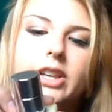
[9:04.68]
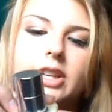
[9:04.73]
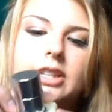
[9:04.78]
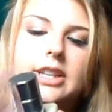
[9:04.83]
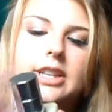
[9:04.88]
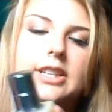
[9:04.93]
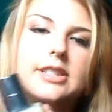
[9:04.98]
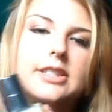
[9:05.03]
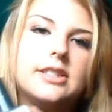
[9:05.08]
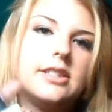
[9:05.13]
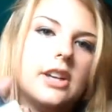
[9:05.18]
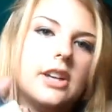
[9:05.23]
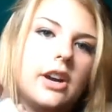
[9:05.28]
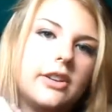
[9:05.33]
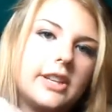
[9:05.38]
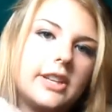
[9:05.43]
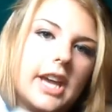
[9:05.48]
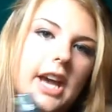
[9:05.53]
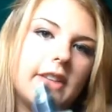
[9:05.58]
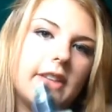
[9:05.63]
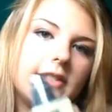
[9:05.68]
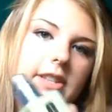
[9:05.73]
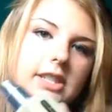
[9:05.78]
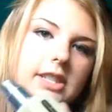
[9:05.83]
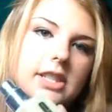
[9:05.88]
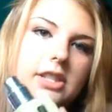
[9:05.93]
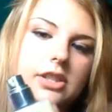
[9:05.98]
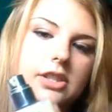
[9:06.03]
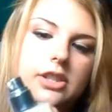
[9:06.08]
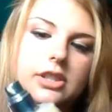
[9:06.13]
goodness. So yeah,
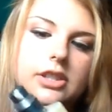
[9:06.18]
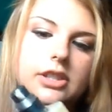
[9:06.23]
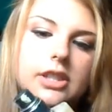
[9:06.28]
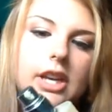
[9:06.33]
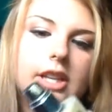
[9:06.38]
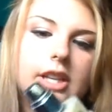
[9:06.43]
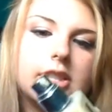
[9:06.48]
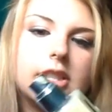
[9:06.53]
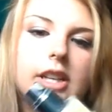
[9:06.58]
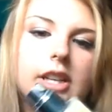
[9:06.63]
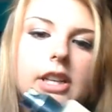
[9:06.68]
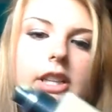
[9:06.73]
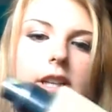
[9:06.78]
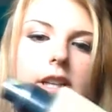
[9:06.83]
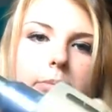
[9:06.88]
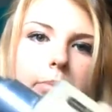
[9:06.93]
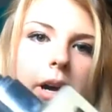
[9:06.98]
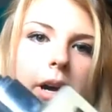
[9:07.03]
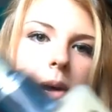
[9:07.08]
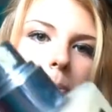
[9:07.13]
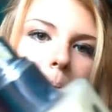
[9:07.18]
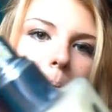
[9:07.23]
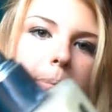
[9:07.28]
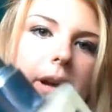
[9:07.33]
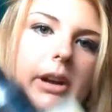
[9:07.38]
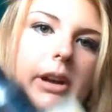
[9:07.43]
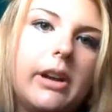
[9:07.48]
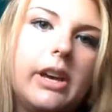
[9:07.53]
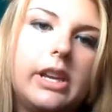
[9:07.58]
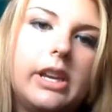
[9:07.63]
this is just has like a little pump,
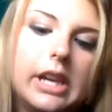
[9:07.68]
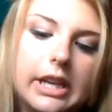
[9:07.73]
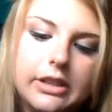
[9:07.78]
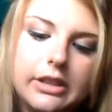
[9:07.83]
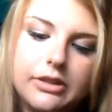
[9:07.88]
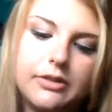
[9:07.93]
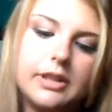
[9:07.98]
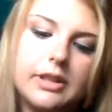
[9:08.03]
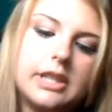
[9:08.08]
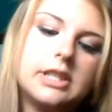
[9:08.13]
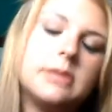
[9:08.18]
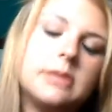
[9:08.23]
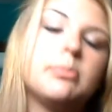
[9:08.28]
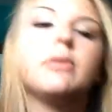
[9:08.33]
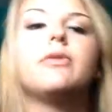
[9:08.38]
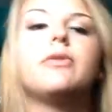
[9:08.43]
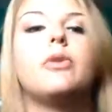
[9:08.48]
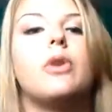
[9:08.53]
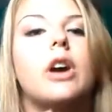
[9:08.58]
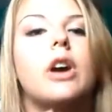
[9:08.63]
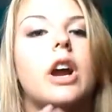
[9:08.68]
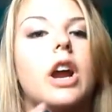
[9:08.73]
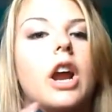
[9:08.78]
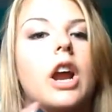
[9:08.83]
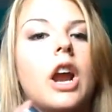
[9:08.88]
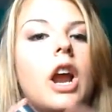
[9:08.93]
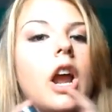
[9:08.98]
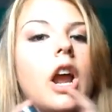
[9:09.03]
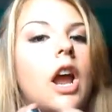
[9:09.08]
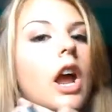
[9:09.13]
and I do this
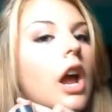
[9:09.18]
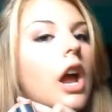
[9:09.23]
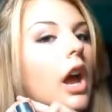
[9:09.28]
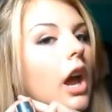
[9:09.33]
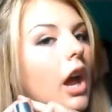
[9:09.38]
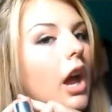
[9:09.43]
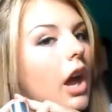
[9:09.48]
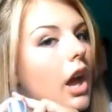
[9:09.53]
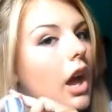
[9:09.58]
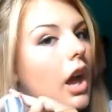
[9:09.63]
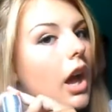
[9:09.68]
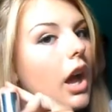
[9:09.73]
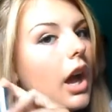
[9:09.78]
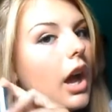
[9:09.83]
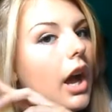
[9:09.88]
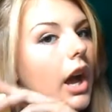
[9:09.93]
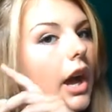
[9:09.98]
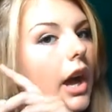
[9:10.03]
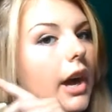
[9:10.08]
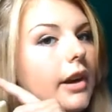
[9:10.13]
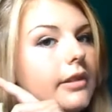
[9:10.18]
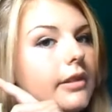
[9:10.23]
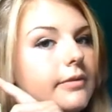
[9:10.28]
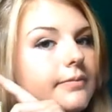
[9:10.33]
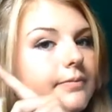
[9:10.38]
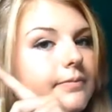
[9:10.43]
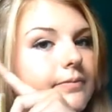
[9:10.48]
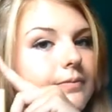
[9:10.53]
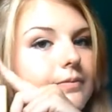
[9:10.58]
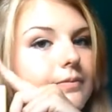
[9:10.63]
before
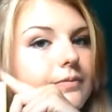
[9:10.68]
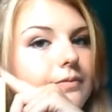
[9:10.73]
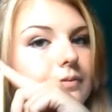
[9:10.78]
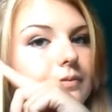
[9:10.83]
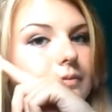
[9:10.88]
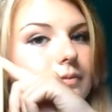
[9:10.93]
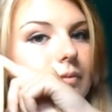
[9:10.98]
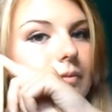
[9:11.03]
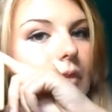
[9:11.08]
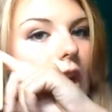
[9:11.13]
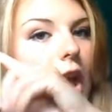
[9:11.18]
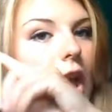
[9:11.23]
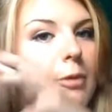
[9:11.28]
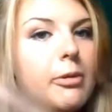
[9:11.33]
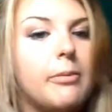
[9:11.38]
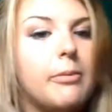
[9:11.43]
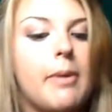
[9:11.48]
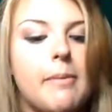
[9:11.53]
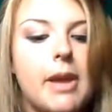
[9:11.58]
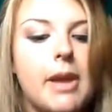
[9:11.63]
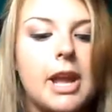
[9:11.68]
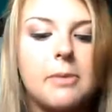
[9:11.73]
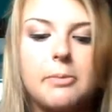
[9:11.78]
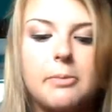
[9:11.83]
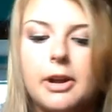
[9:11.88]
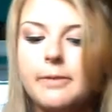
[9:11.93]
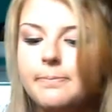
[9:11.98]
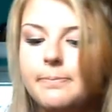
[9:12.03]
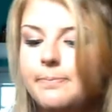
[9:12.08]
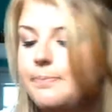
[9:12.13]
I put my
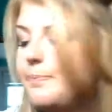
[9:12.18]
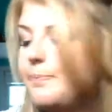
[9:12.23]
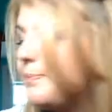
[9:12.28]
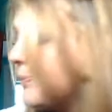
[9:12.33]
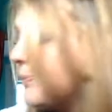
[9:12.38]
makeup on.